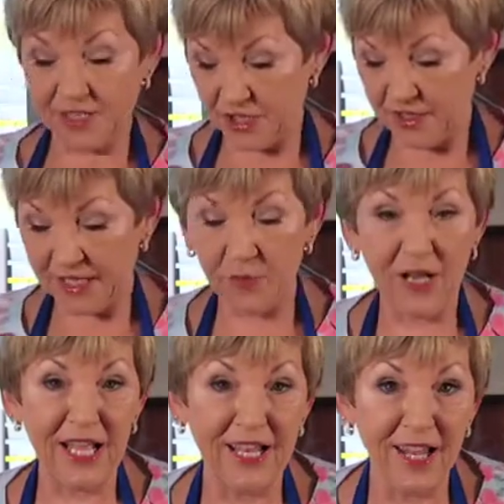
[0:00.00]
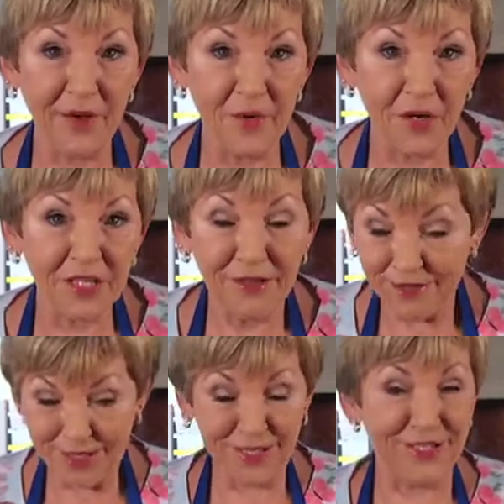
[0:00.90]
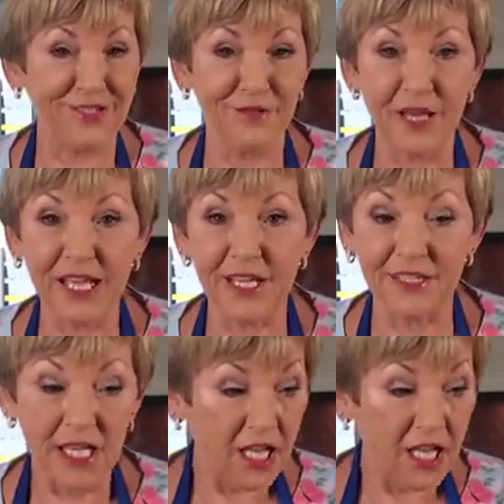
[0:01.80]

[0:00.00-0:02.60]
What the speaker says: and you think, well, I might, you could do mangoes.